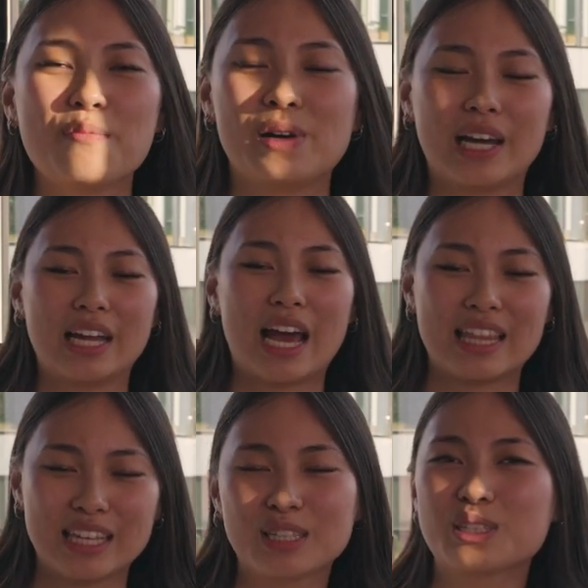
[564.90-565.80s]
but I
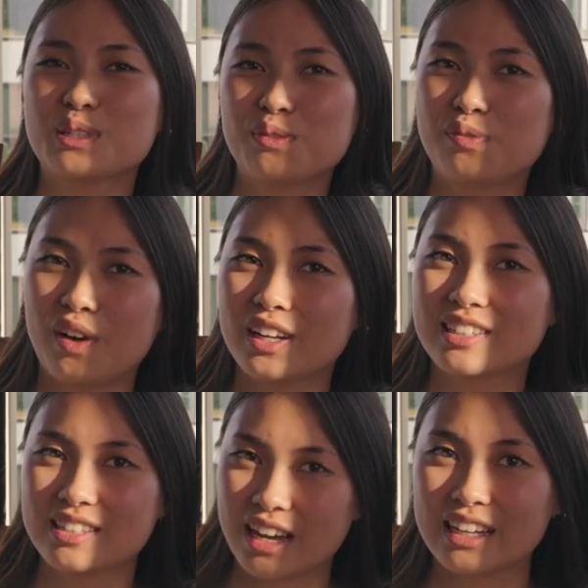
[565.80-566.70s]
think this is a
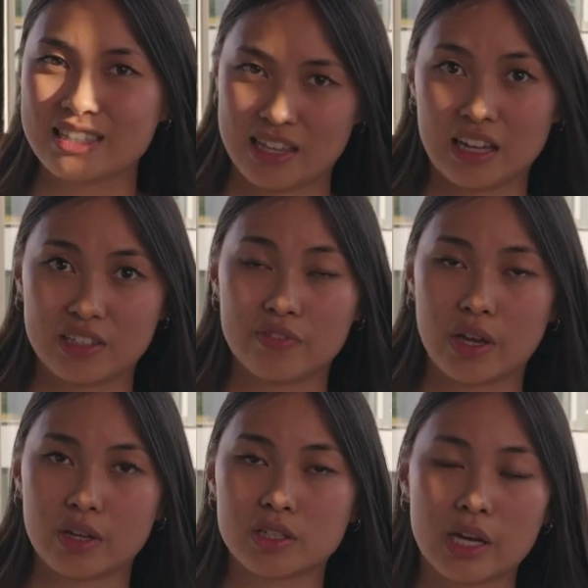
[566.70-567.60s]
fun science elective
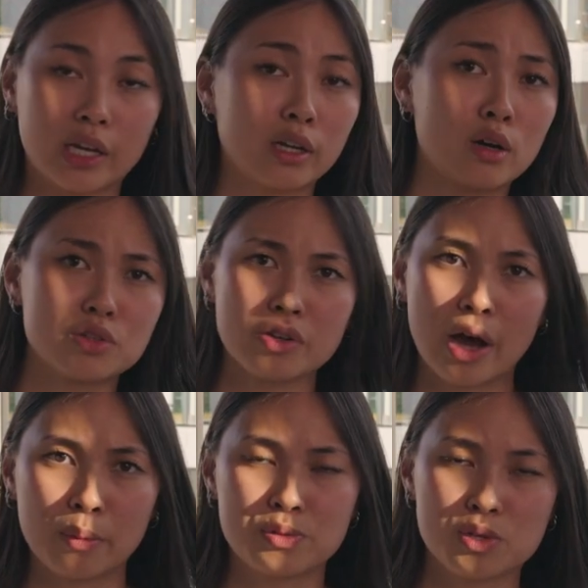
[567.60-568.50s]
that you can take, and it also
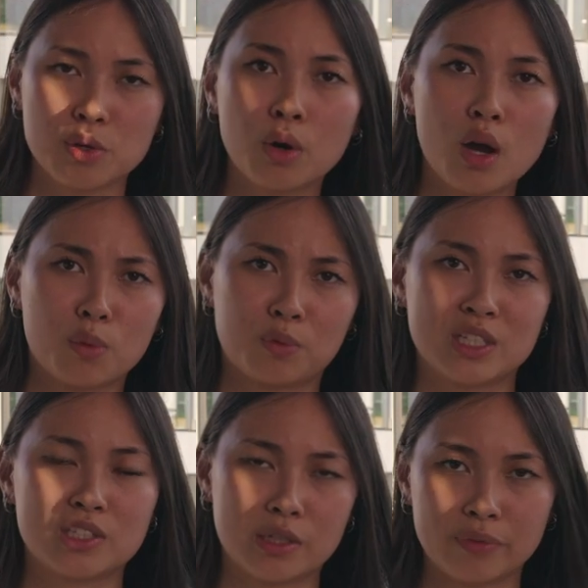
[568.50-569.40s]
helps you
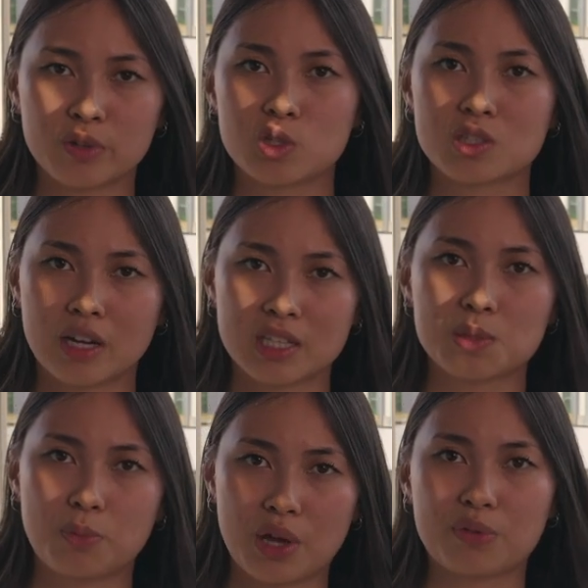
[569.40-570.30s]
reach some of your
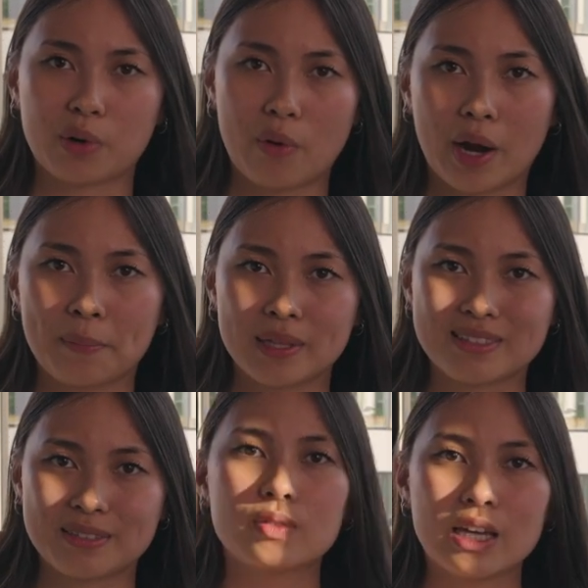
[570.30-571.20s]
science breadth
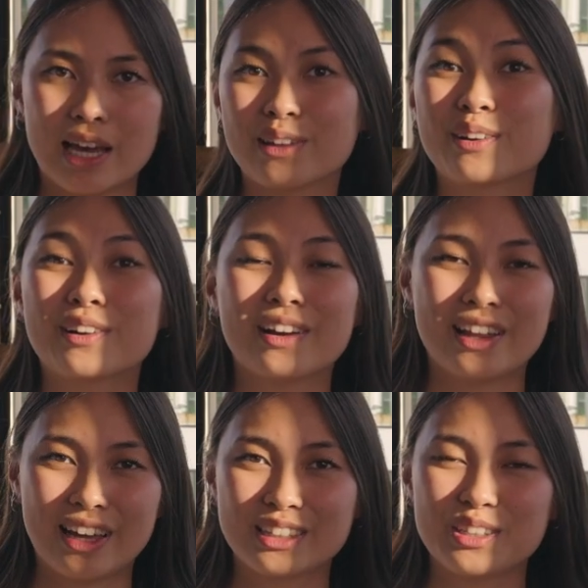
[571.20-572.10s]
requirements. The other
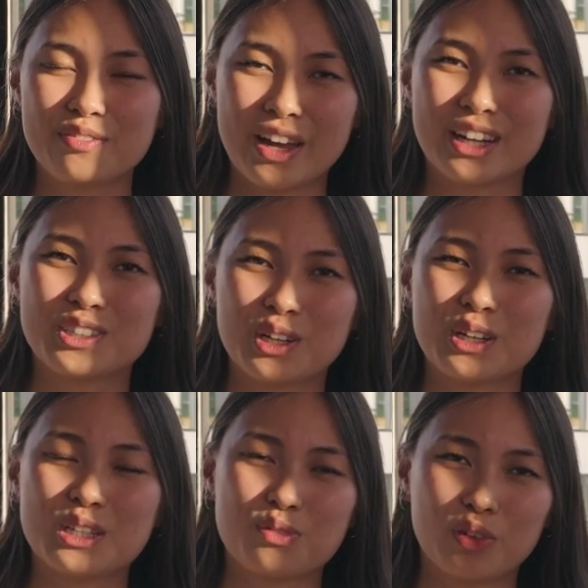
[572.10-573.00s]
elective that I
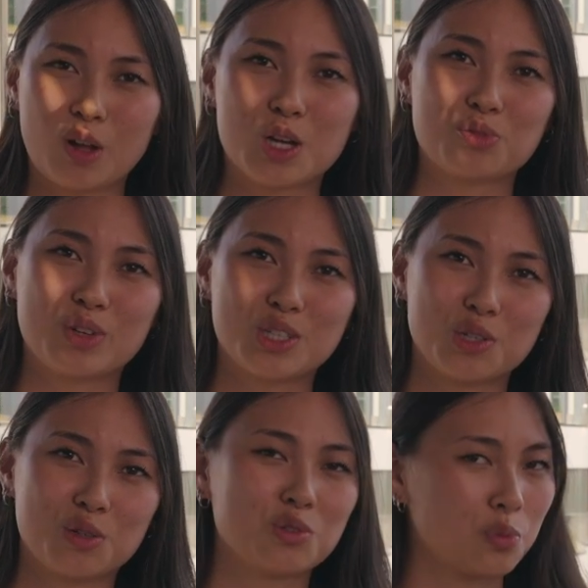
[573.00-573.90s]
took is Philosophy
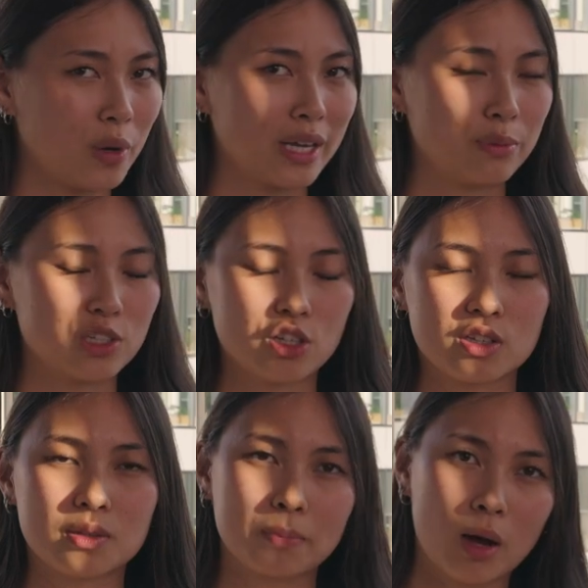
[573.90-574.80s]
220, which is
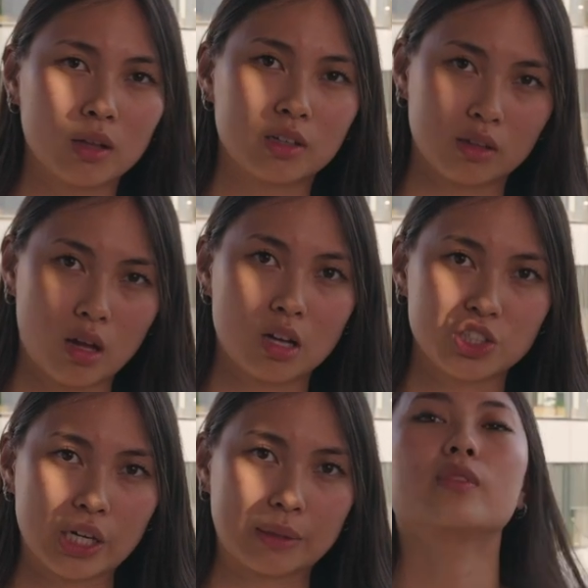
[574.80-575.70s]
Symbolic Logic.